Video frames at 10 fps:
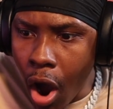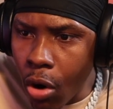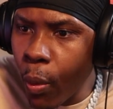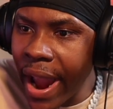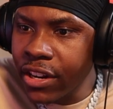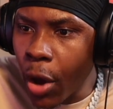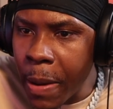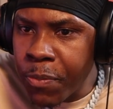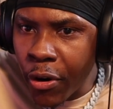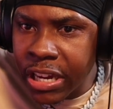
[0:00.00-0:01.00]
Oh, wait, no,
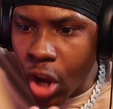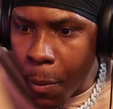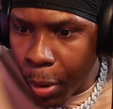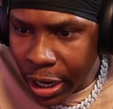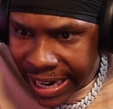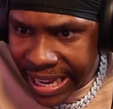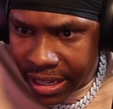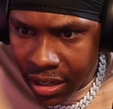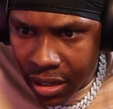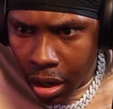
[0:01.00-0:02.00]
he broke his own body!